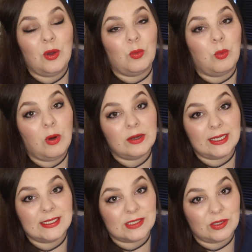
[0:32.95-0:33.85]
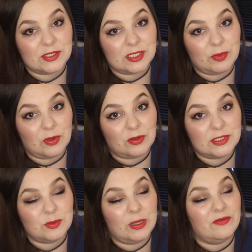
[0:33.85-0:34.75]
What is
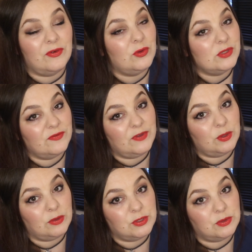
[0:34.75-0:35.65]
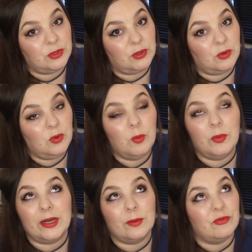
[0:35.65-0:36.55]
Glossybox? Well, for those of you who don't know,
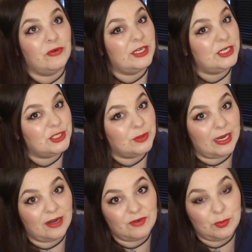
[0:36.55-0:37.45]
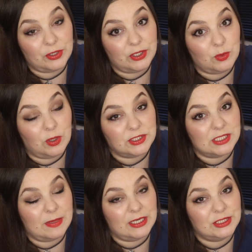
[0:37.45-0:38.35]
but I'm pretty sure everybody who
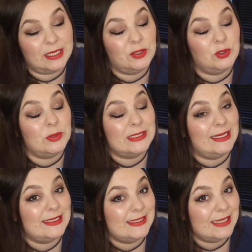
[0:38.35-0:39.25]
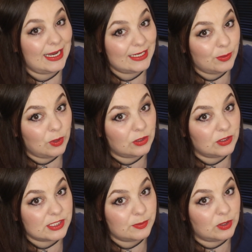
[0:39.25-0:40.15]
watches my channel knows exactly what
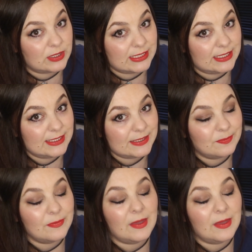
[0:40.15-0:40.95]
Glossybox is,